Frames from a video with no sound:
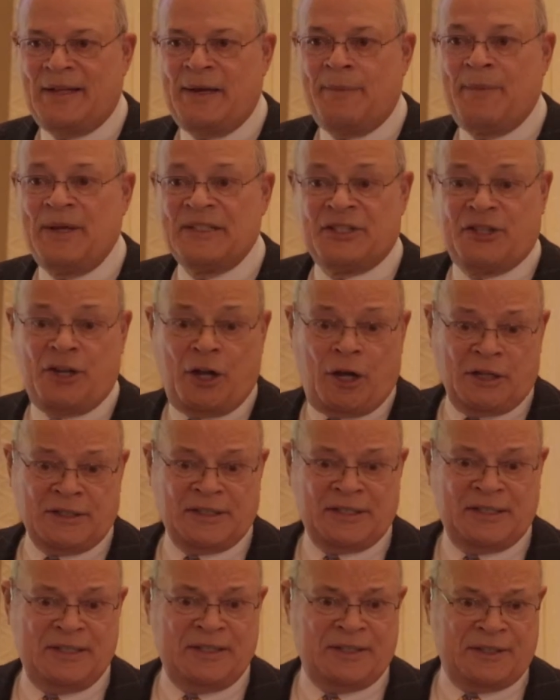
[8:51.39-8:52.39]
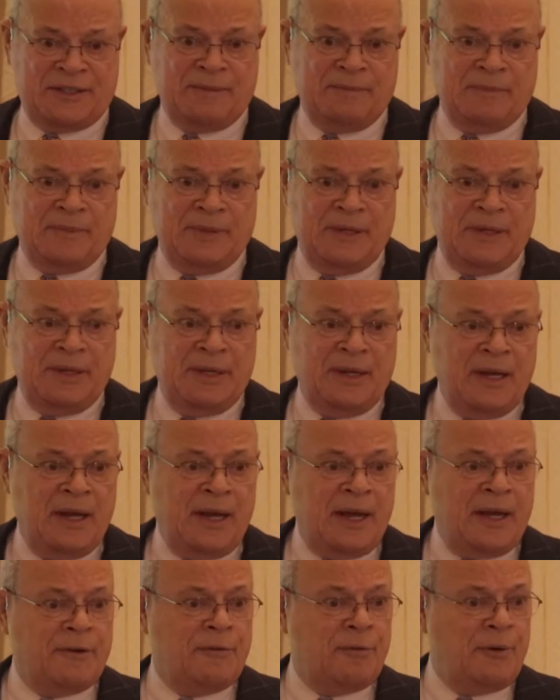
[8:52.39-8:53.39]
the MS-DOS system,
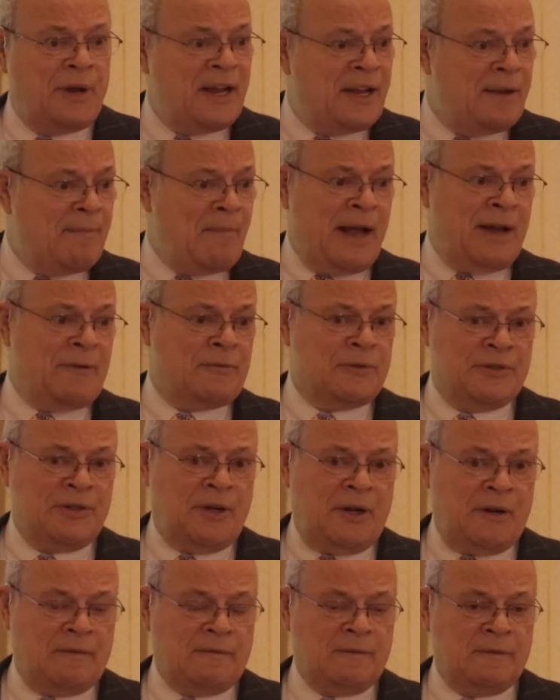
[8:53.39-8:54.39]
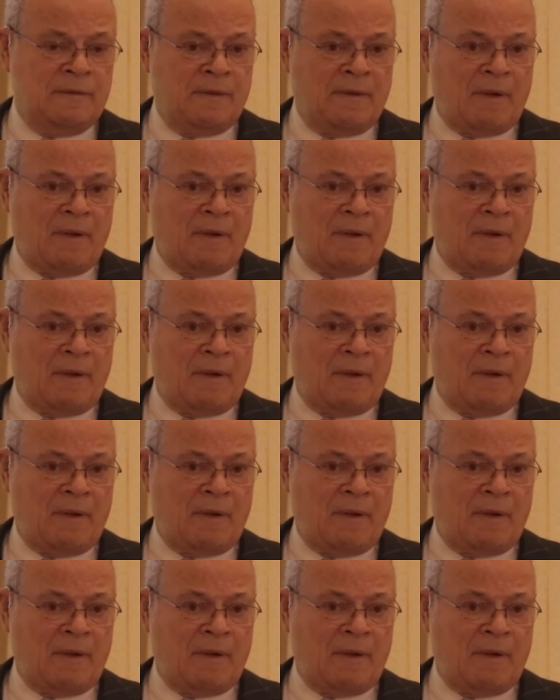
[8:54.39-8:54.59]
and created Microsoft.